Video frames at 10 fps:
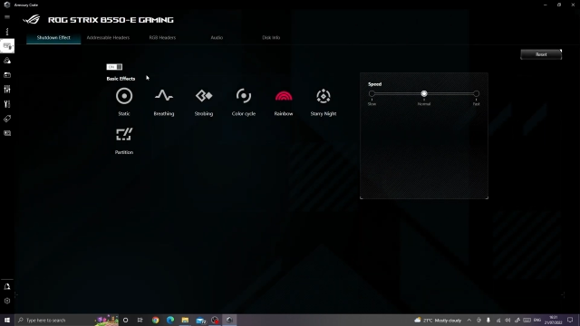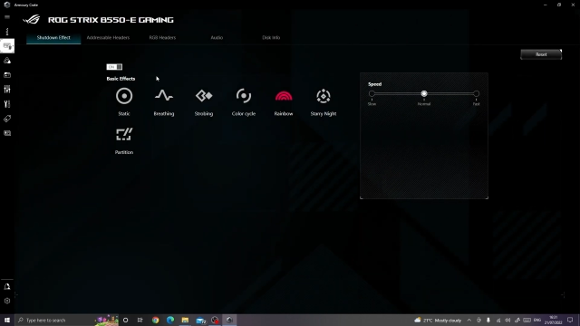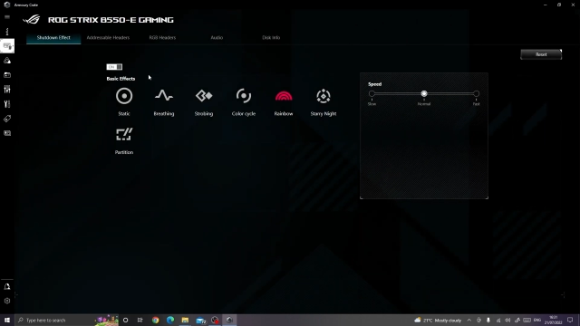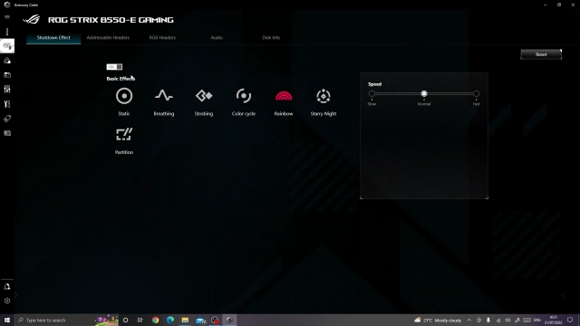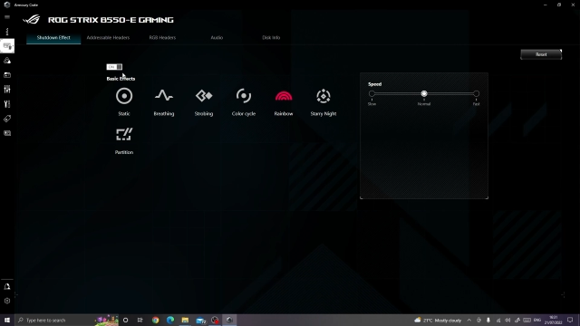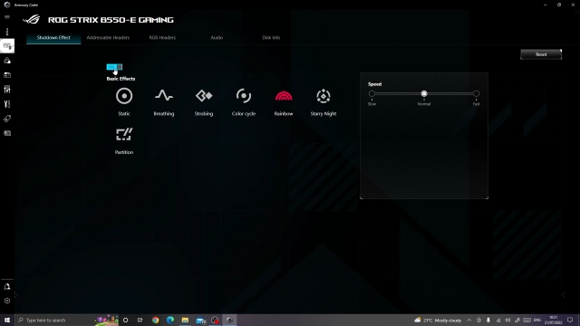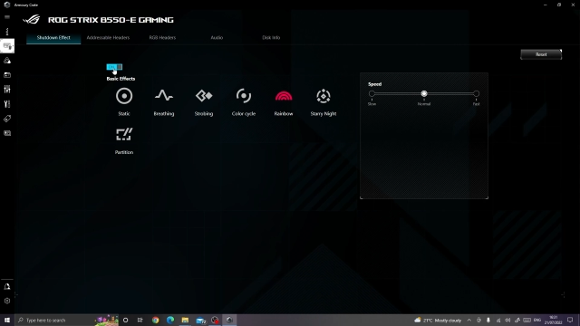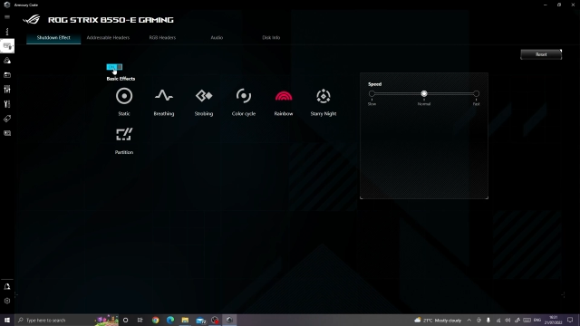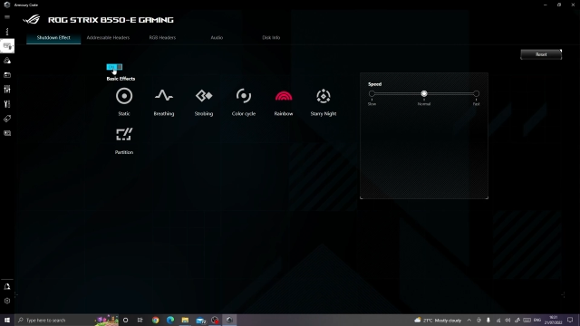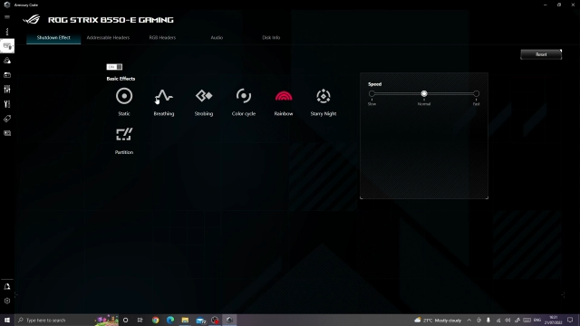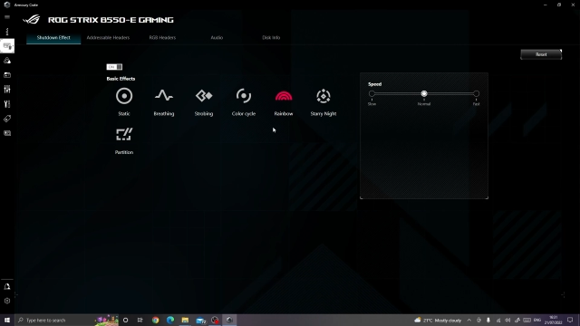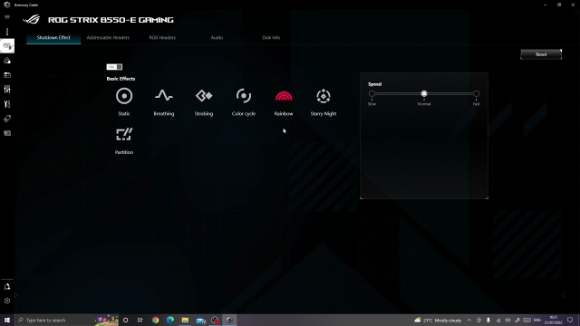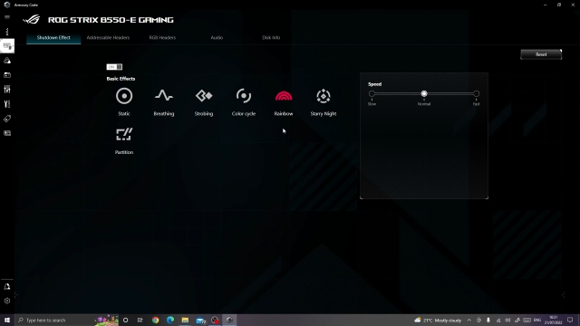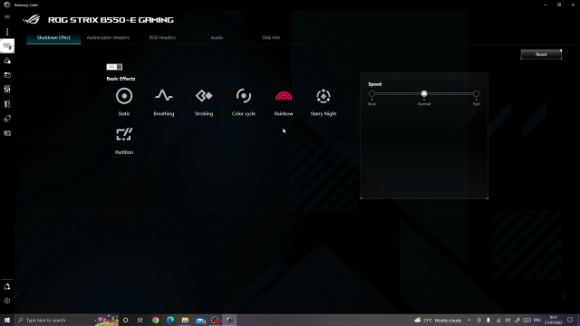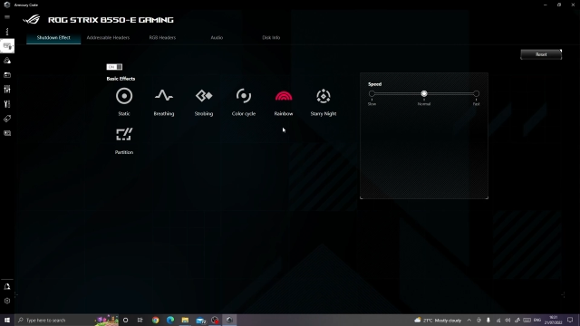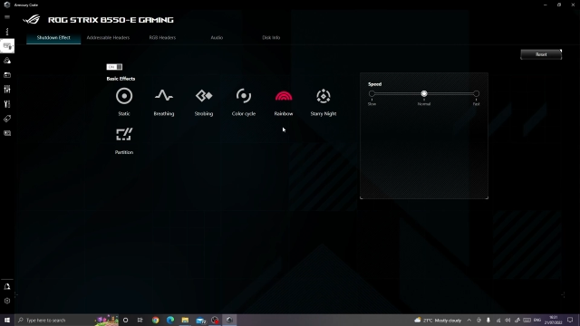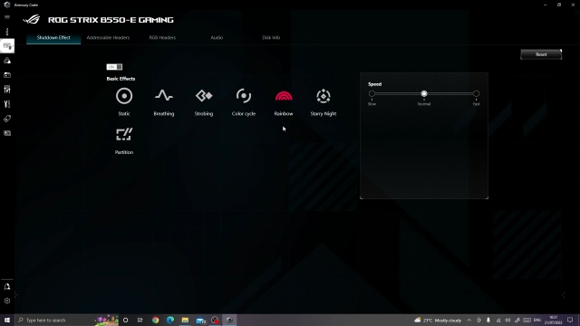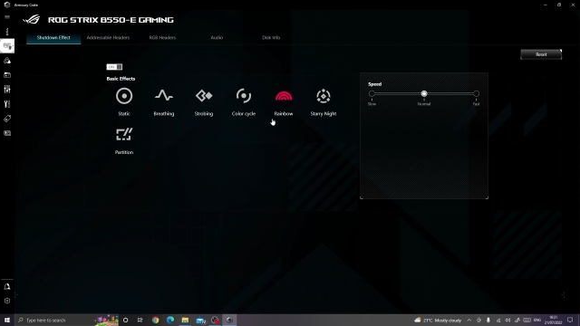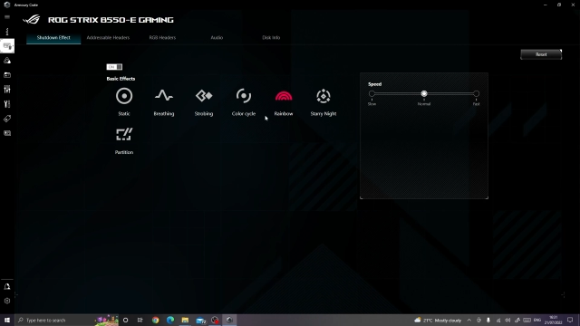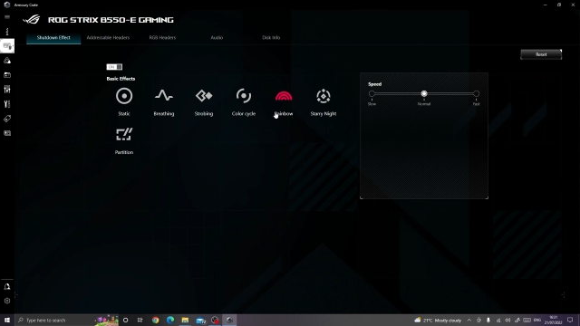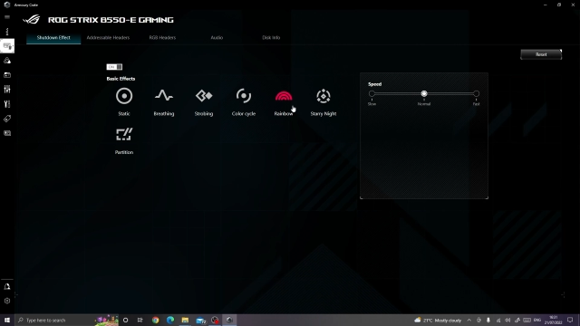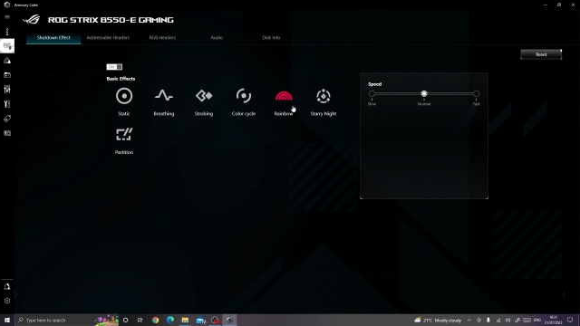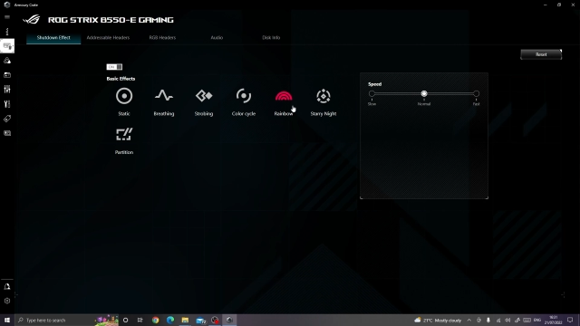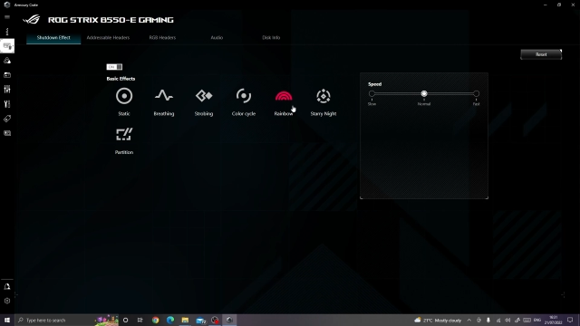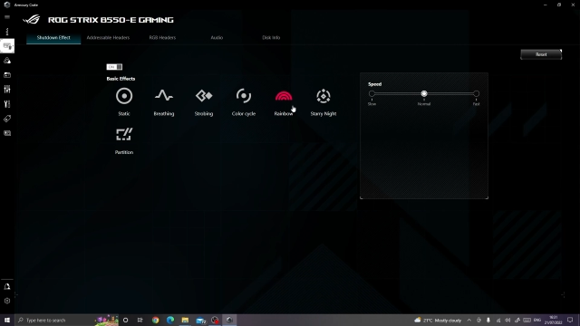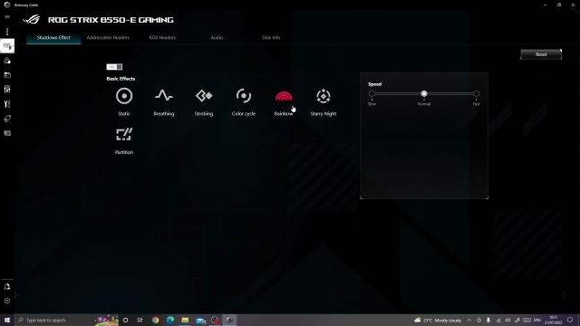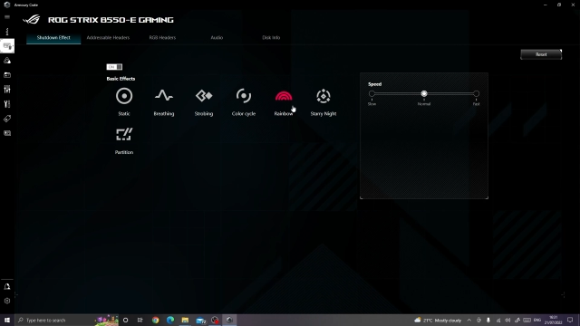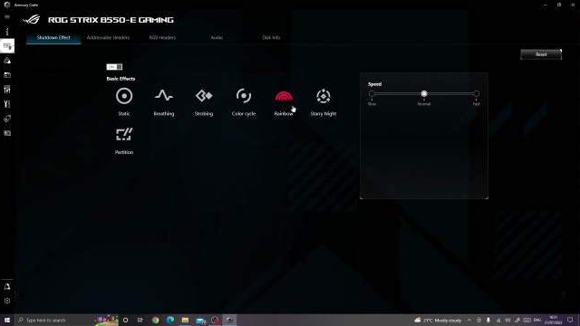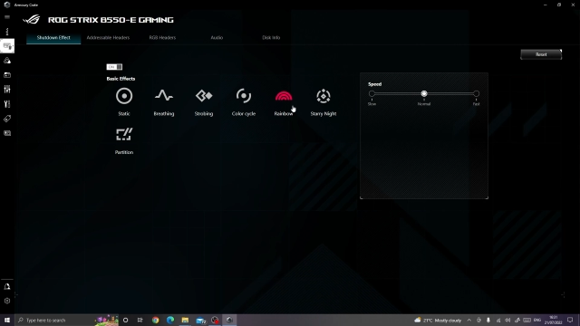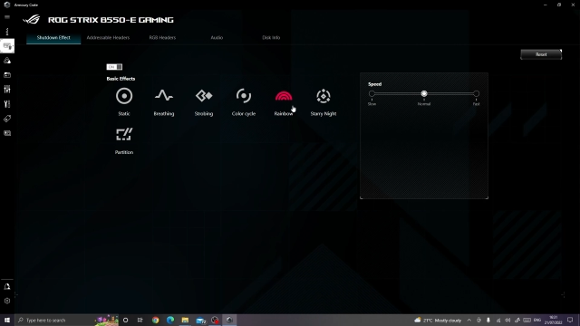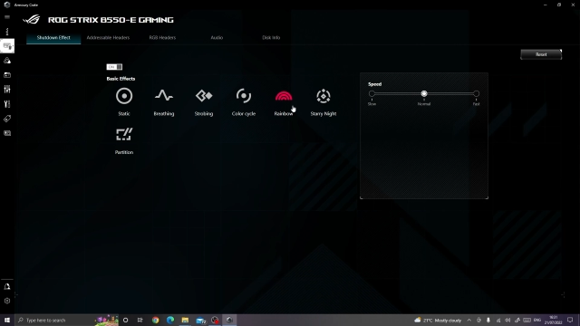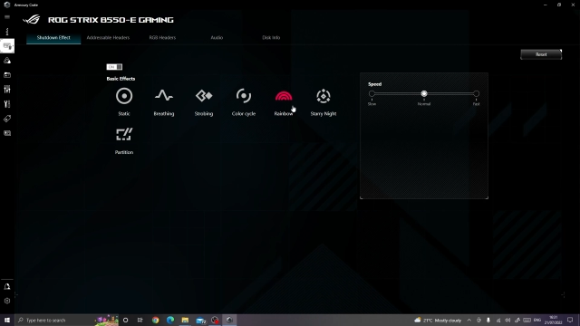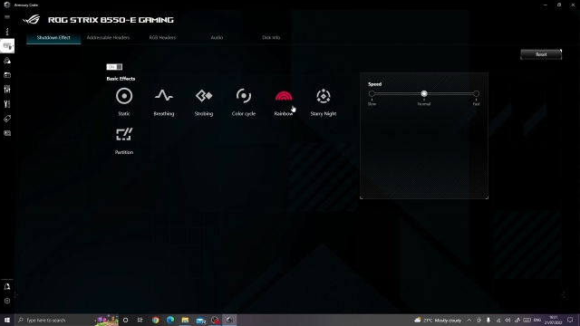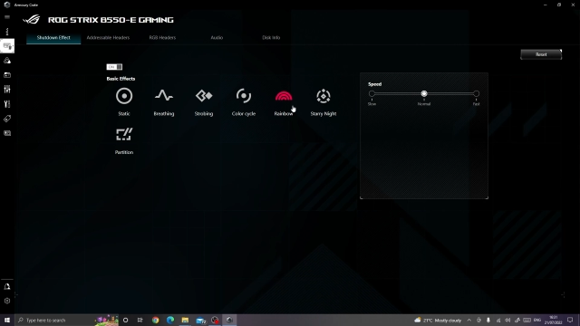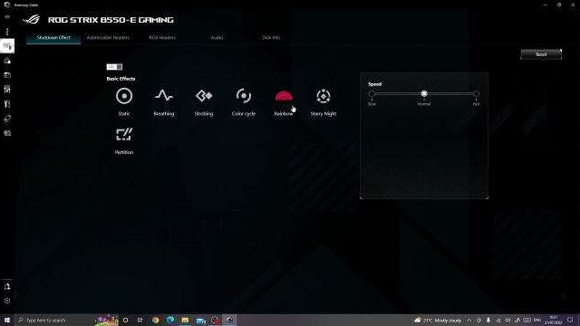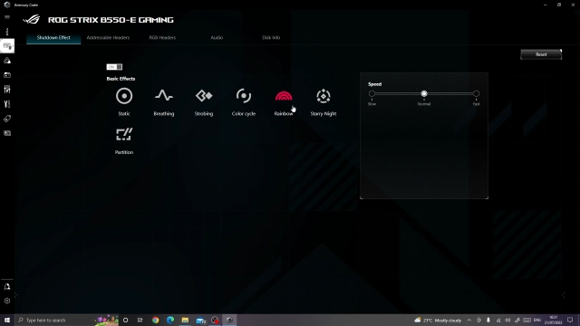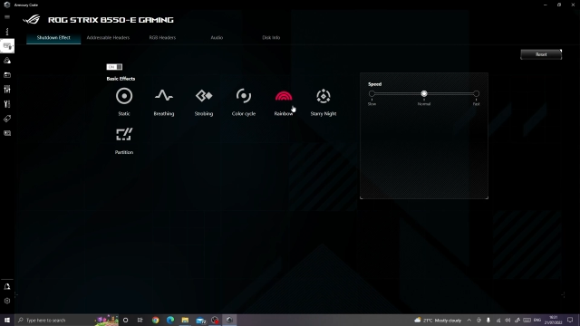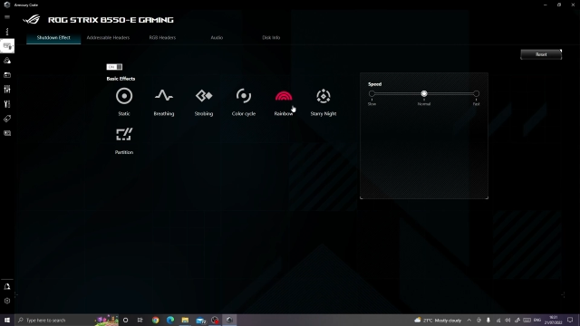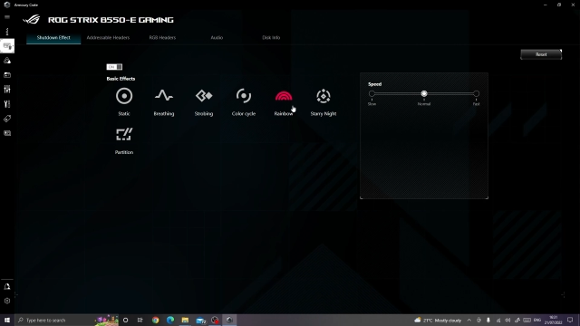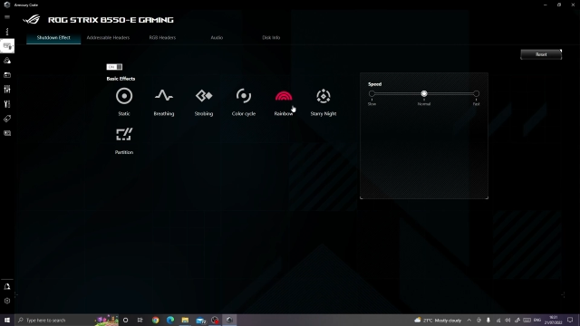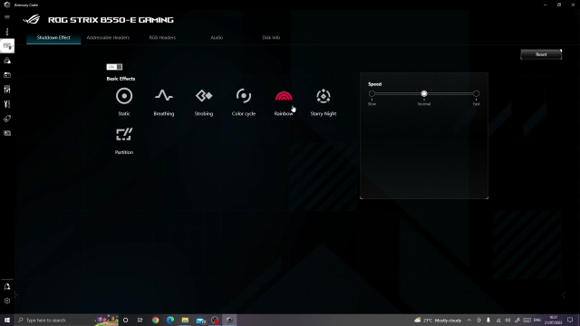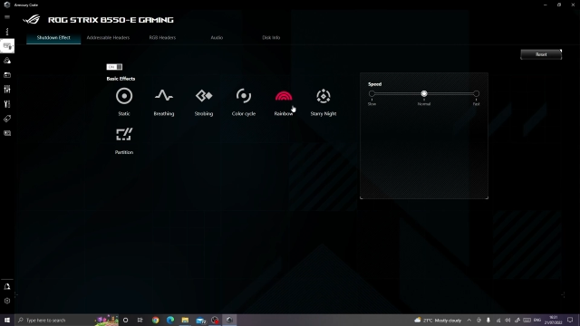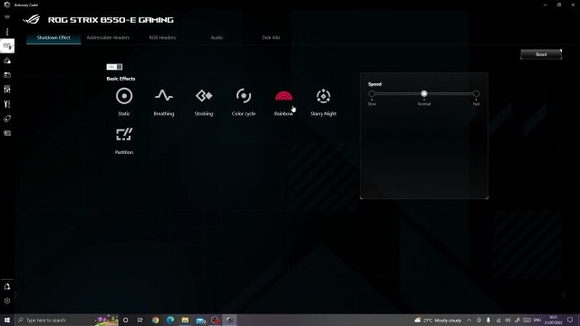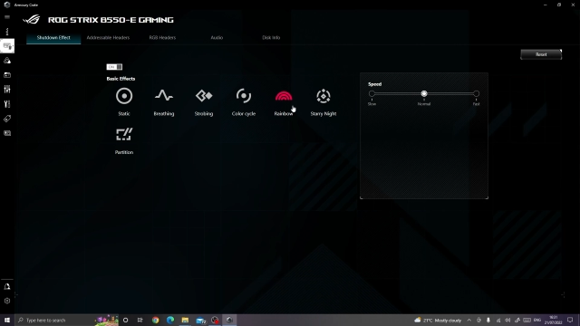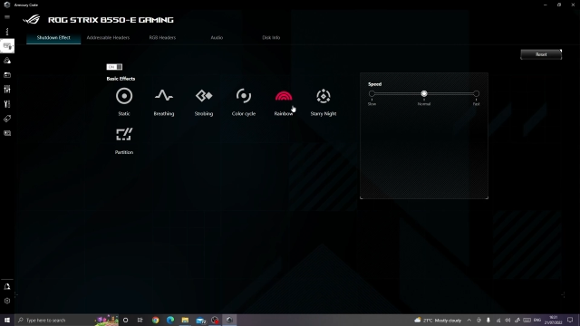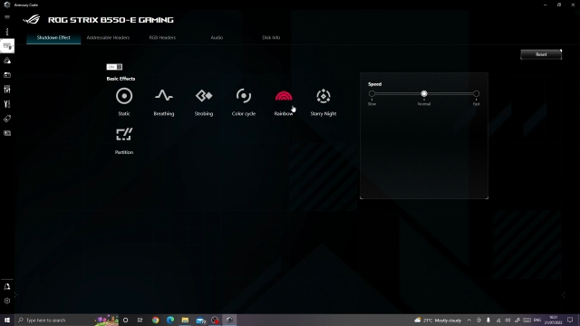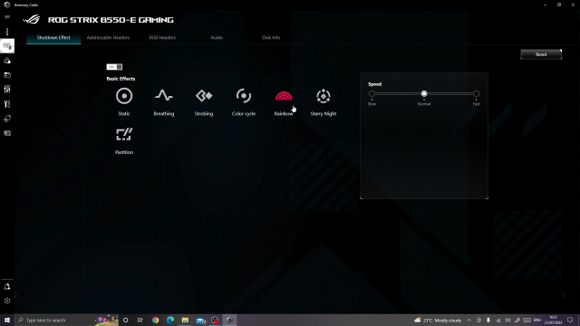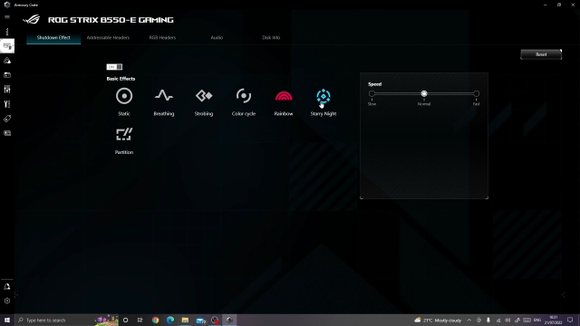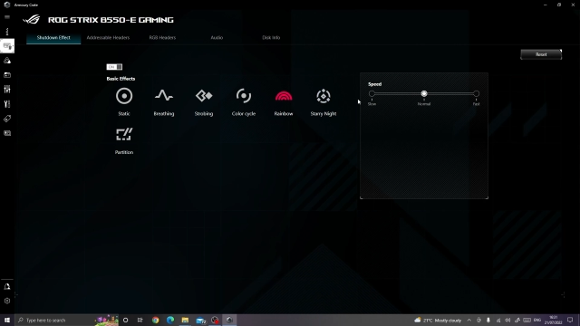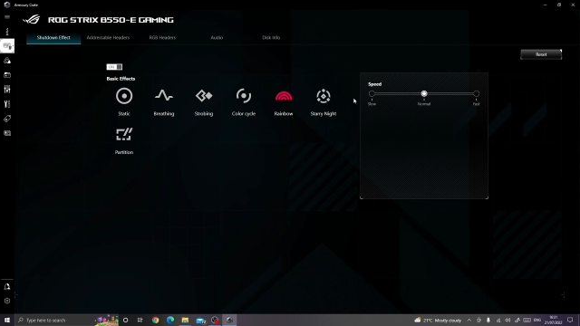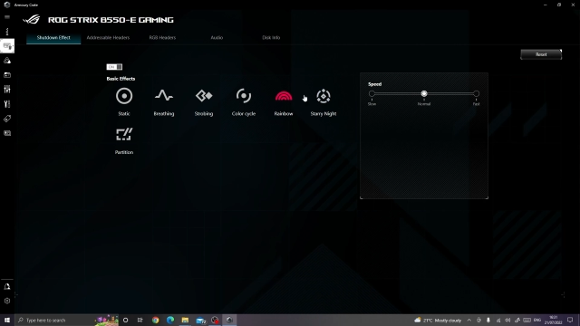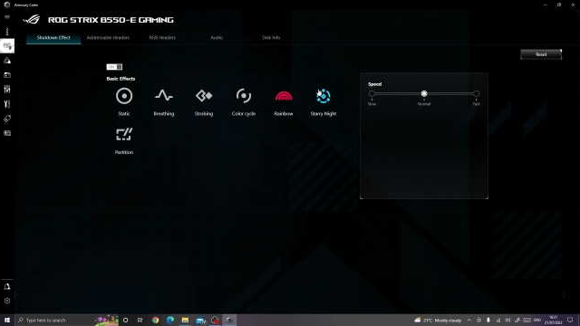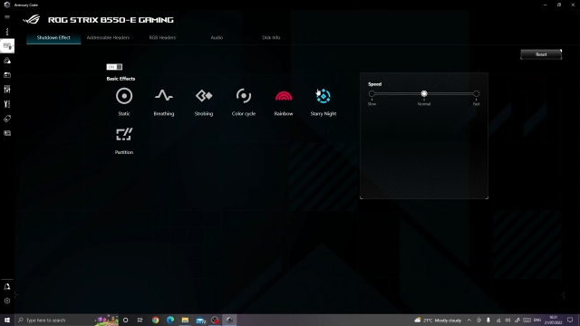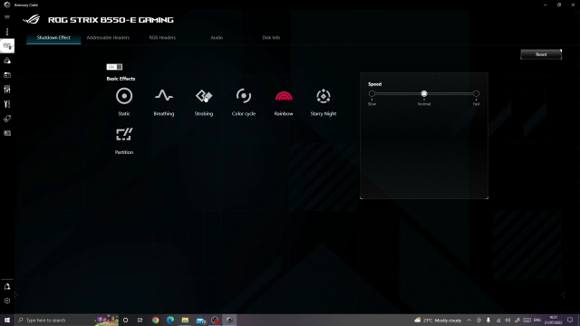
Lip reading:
(no speaker visible)